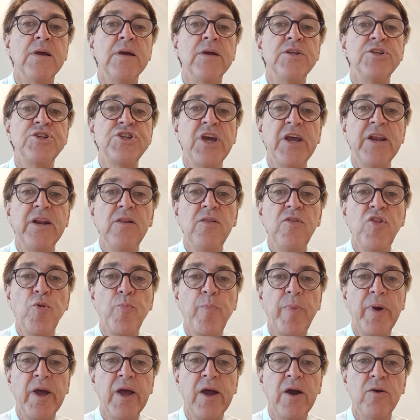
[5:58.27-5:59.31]
Channel the
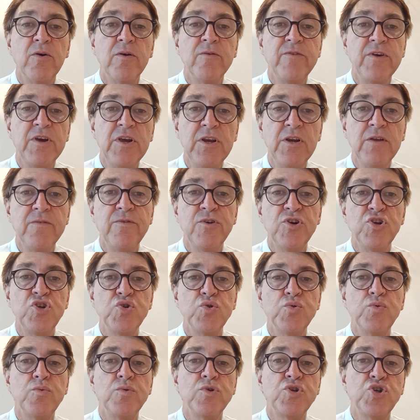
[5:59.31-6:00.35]
power of
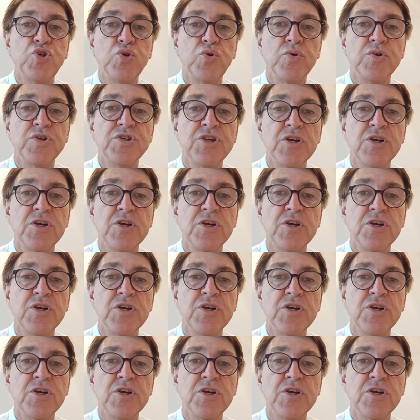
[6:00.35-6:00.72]
individual choice